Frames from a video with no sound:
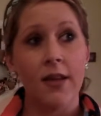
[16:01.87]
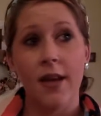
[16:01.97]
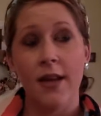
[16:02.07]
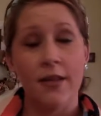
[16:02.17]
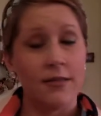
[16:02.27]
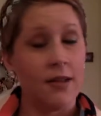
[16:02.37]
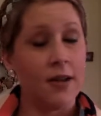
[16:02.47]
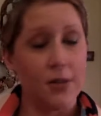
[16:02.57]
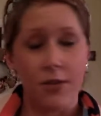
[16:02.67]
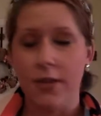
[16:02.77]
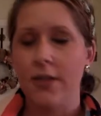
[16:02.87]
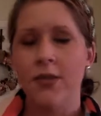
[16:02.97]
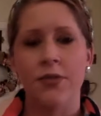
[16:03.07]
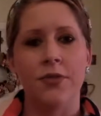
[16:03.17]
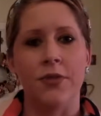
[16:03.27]
And I know you need to
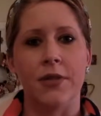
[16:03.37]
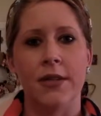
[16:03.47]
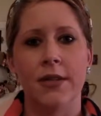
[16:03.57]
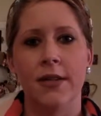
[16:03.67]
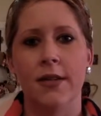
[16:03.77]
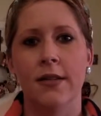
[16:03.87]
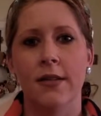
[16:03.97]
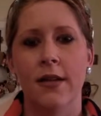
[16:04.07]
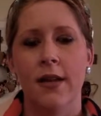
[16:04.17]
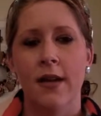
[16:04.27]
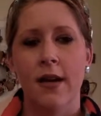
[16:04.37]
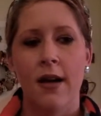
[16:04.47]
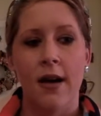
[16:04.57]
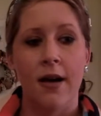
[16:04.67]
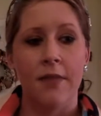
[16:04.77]
go through it.
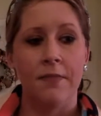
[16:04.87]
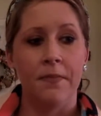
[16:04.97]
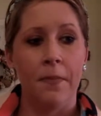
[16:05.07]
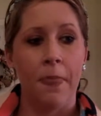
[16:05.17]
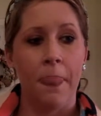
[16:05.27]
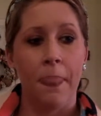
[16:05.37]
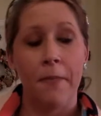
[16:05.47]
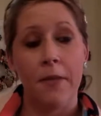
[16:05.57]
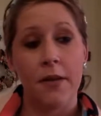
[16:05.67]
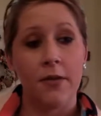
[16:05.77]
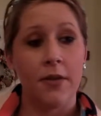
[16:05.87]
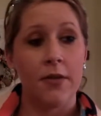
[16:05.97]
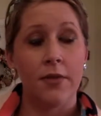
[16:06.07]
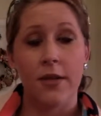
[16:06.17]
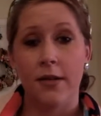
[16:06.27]
But anyway,
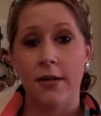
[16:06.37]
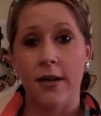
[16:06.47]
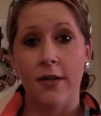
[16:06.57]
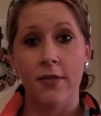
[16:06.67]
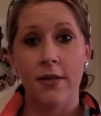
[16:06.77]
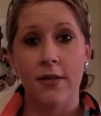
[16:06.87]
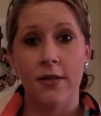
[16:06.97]
we're here now.